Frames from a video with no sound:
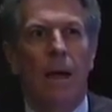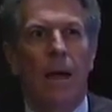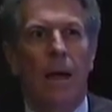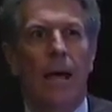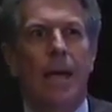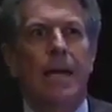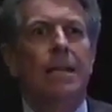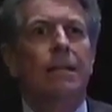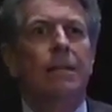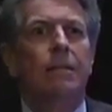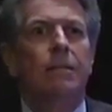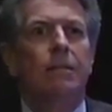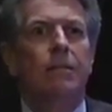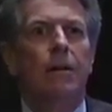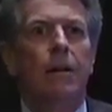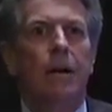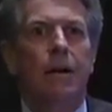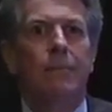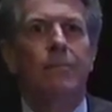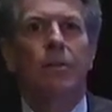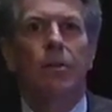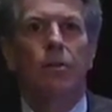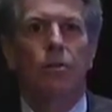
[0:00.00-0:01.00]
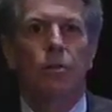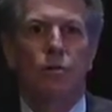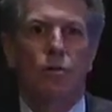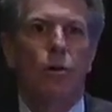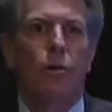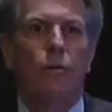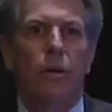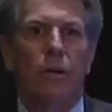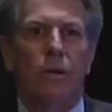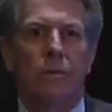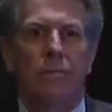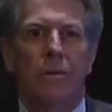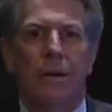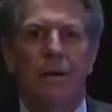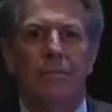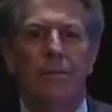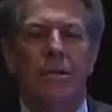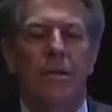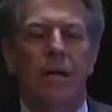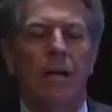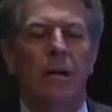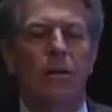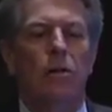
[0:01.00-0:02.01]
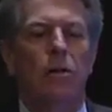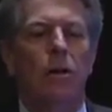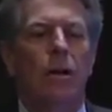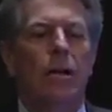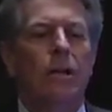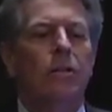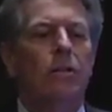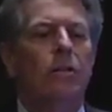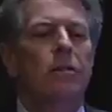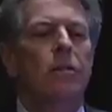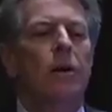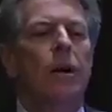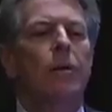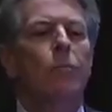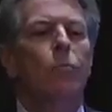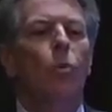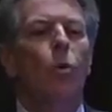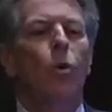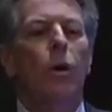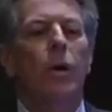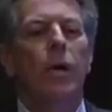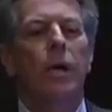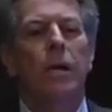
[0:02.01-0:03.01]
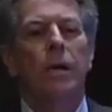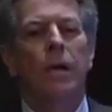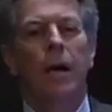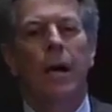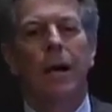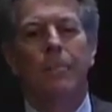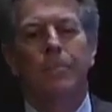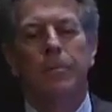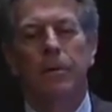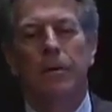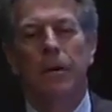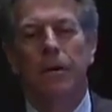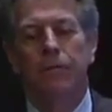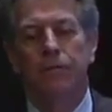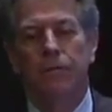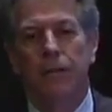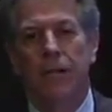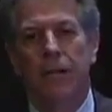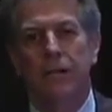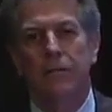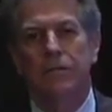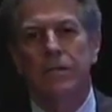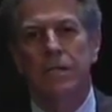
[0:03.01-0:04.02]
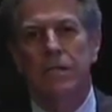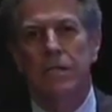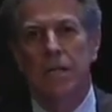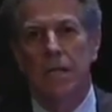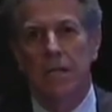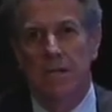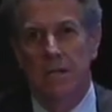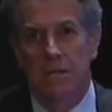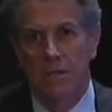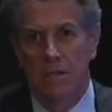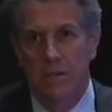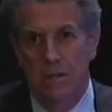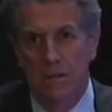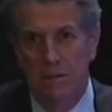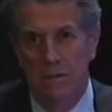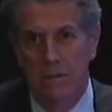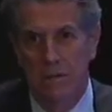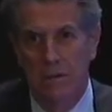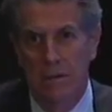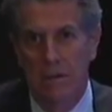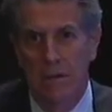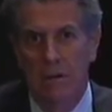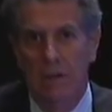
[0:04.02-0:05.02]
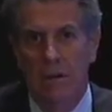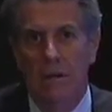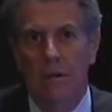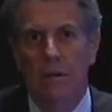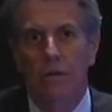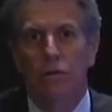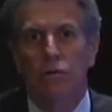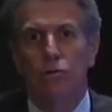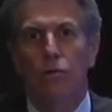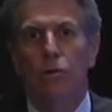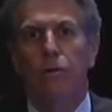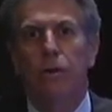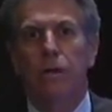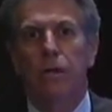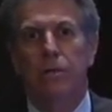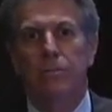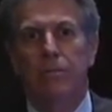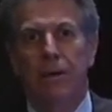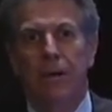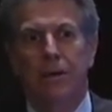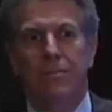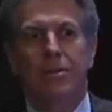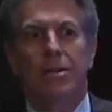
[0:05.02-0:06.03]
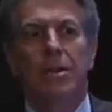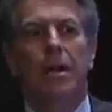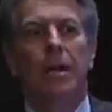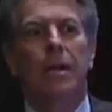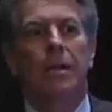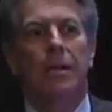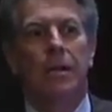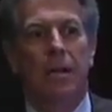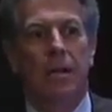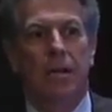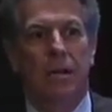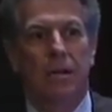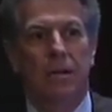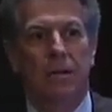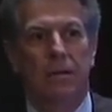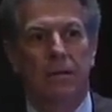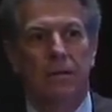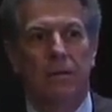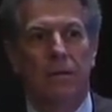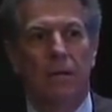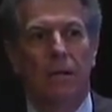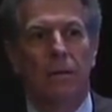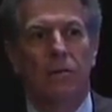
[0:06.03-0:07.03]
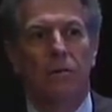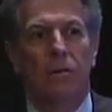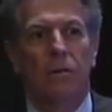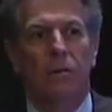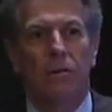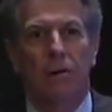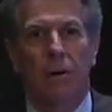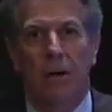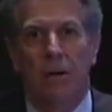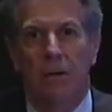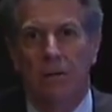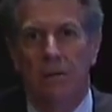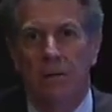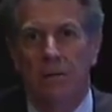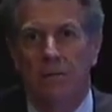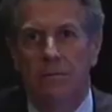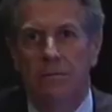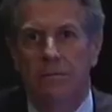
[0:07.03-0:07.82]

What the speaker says: Eighth time, throwing the baby down. Ninth time, walking up a flight of stairs and throwing the baby again down to the ground.